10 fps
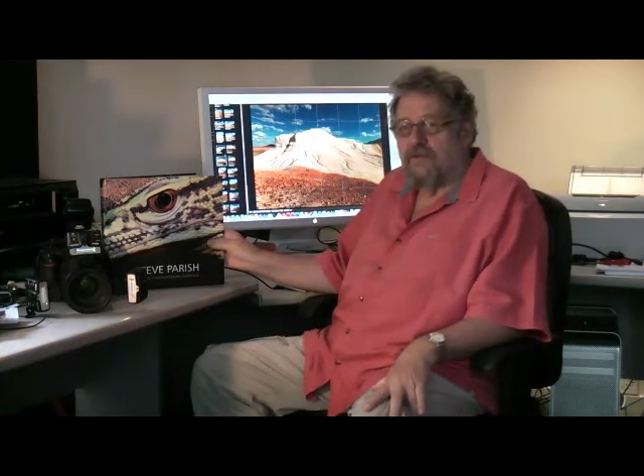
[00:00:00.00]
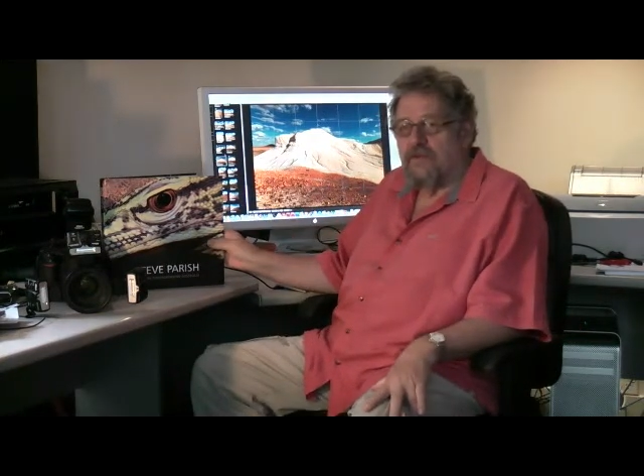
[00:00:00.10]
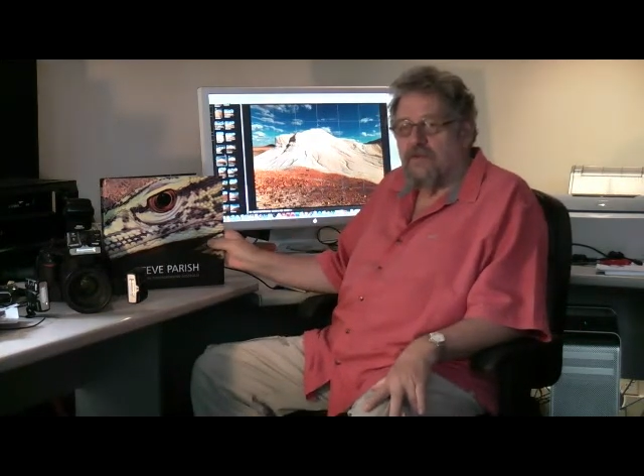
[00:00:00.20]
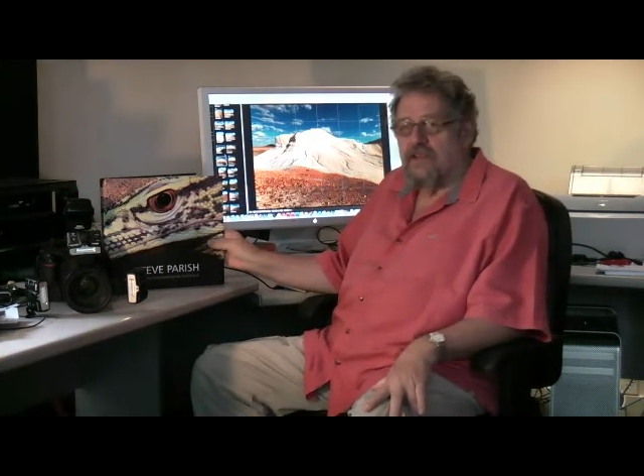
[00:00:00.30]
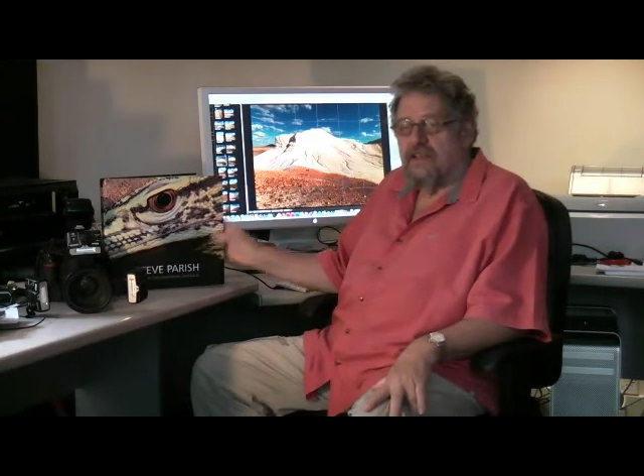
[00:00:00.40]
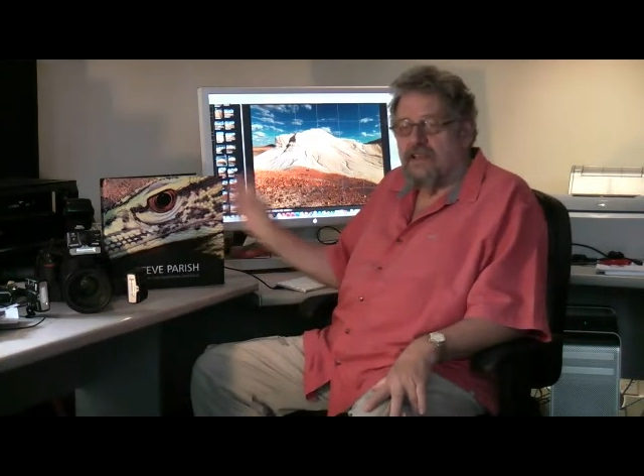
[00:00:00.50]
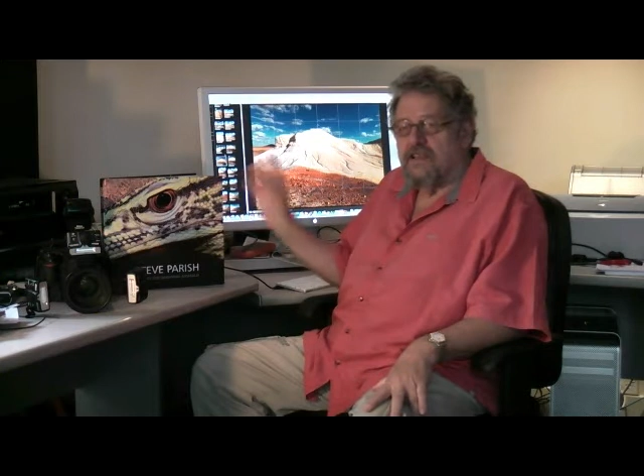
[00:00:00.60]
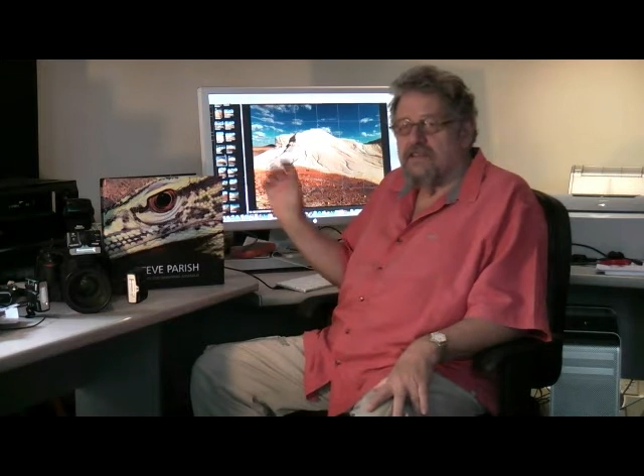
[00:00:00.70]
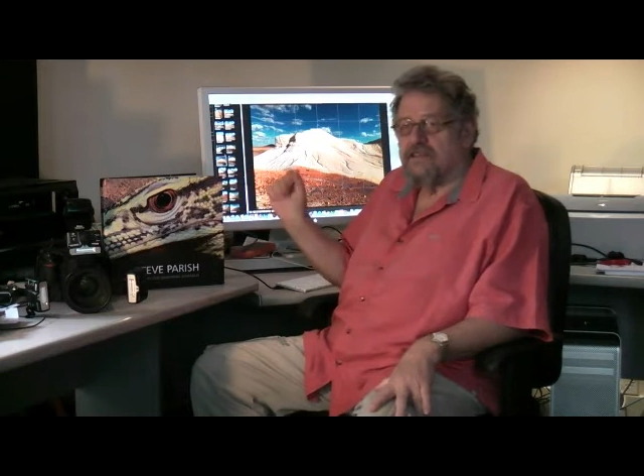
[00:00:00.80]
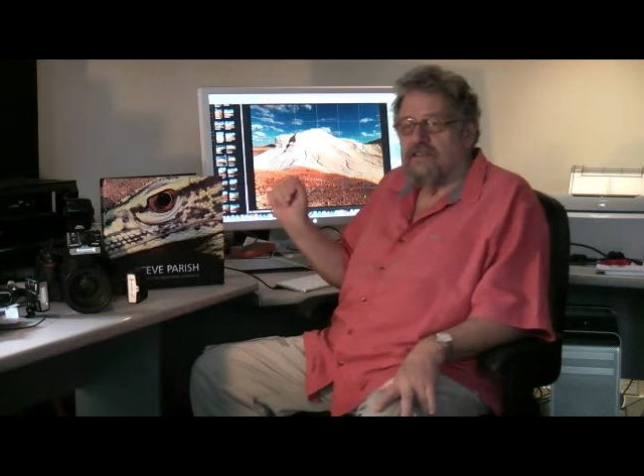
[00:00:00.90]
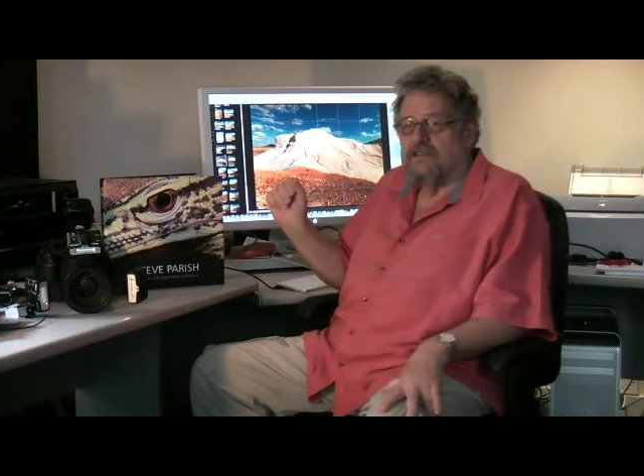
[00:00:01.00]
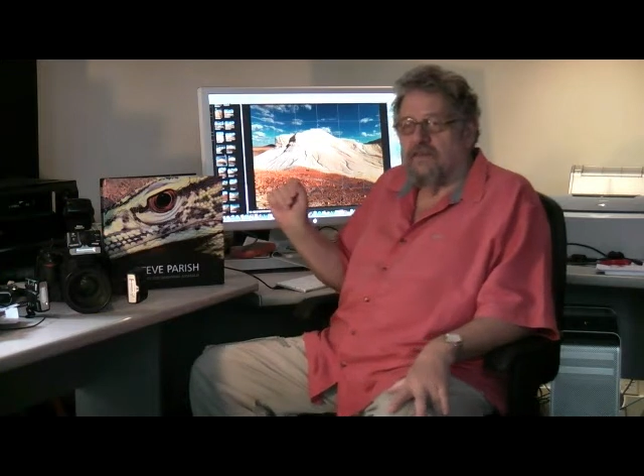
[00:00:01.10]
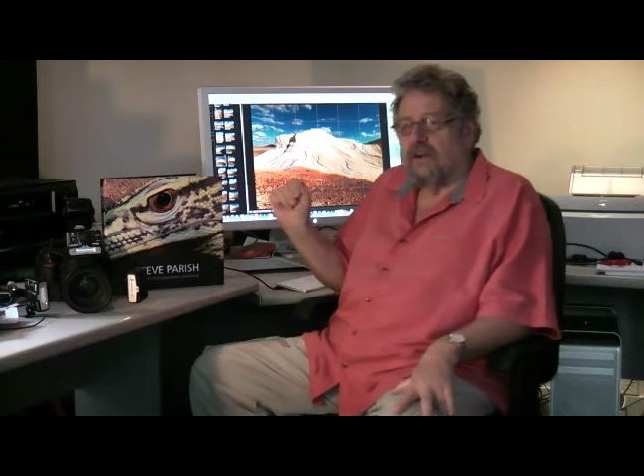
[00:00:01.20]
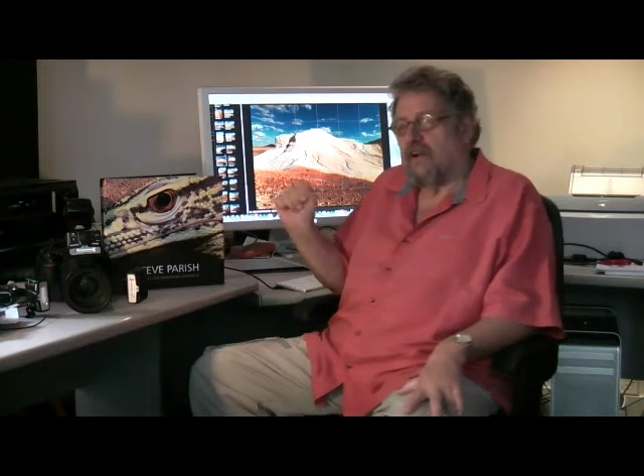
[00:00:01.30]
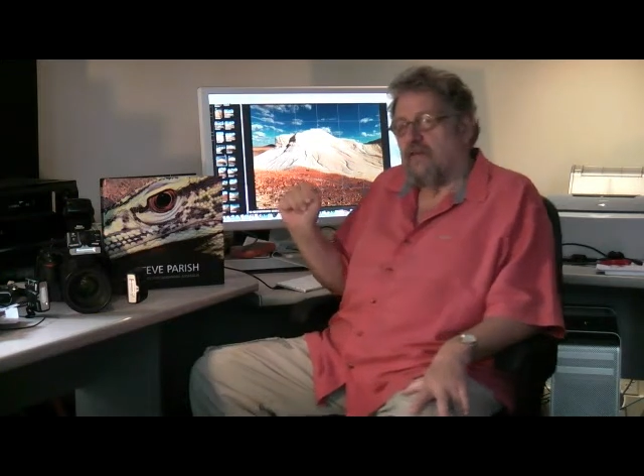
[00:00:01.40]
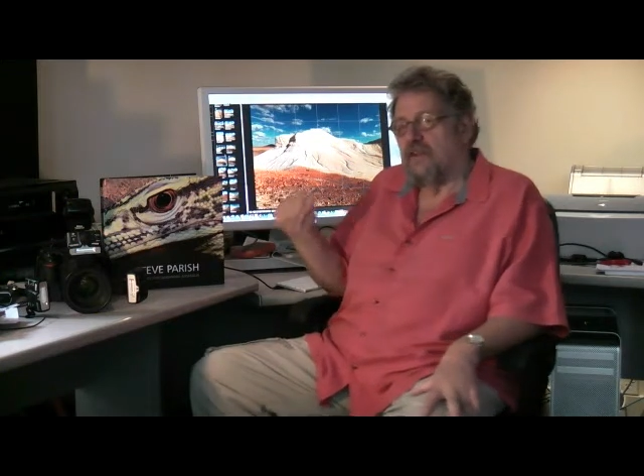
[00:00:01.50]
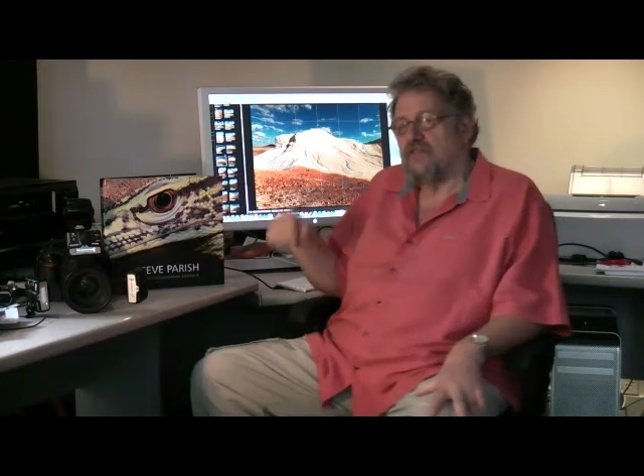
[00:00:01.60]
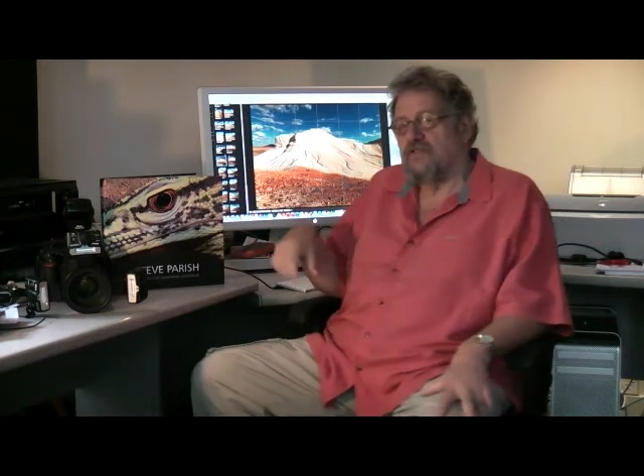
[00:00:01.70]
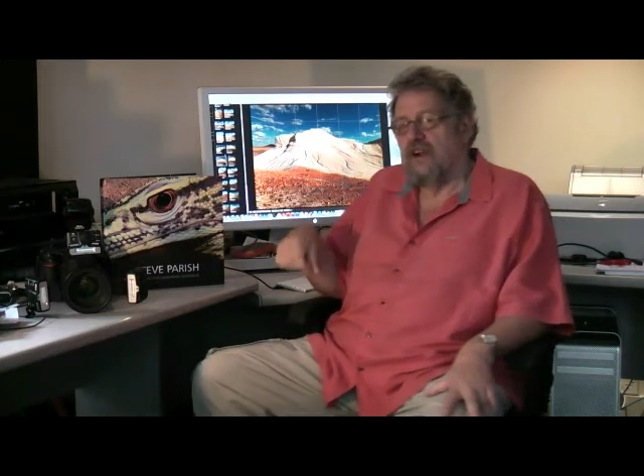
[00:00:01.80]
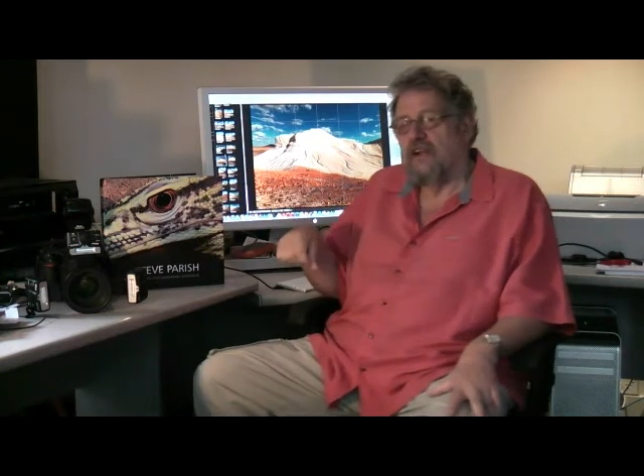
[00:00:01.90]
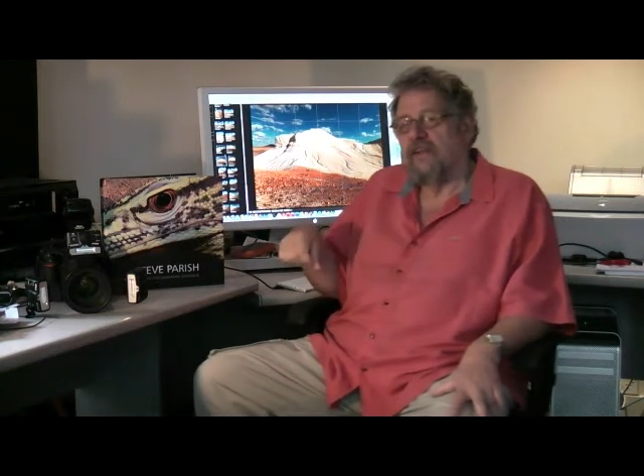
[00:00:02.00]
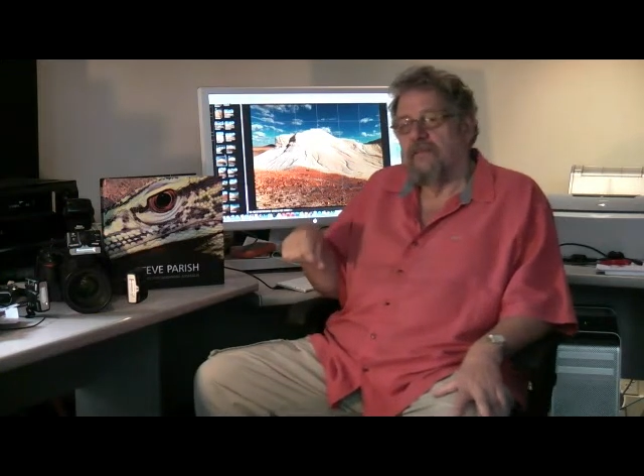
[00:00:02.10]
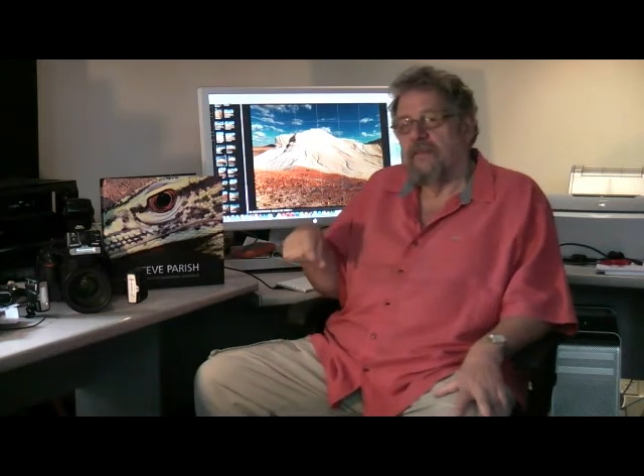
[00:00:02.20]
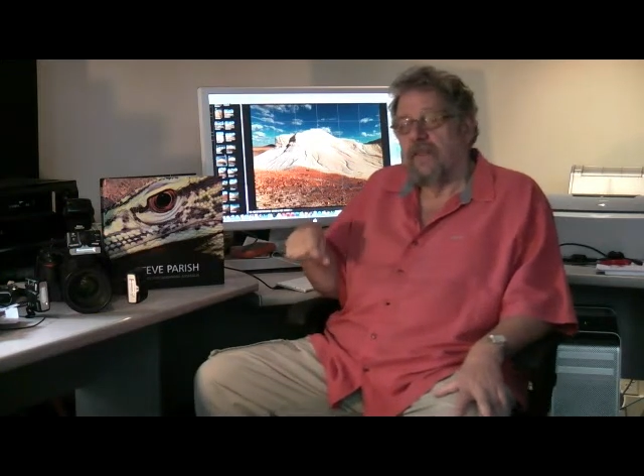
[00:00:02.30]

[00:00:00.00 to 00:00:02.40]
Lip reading: 50 Years Photographing Australia.